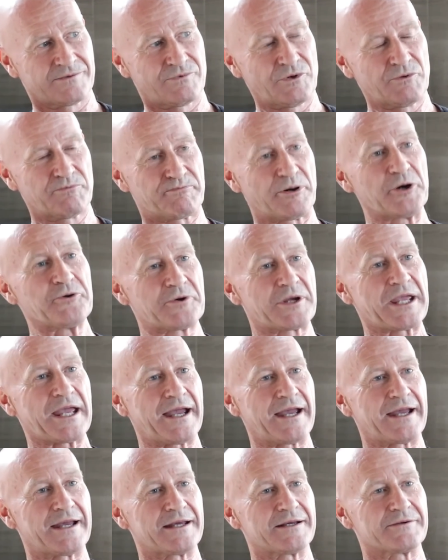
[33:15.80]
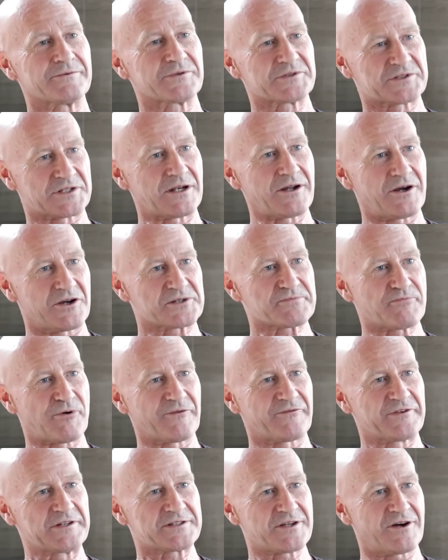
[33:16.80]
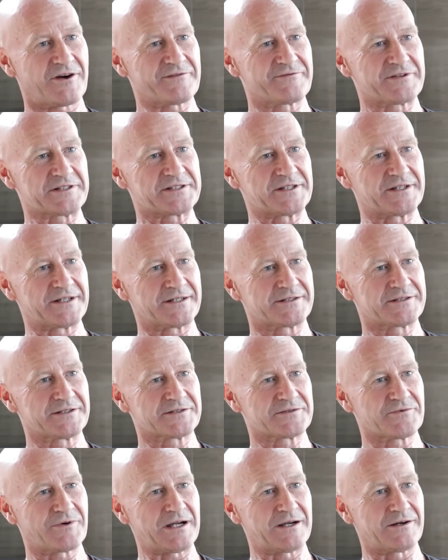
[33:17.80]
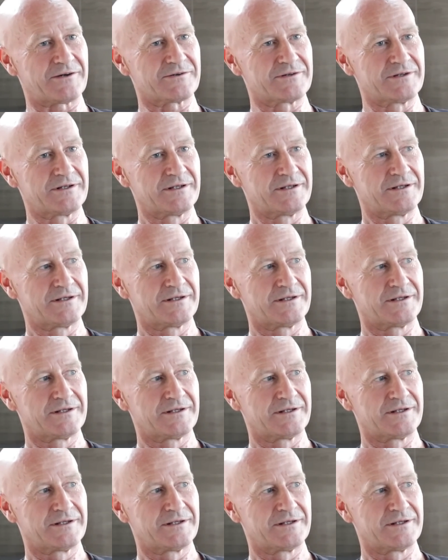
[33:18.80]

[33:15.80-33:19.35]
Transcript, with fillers: well, Phuket was the last province I visited as well.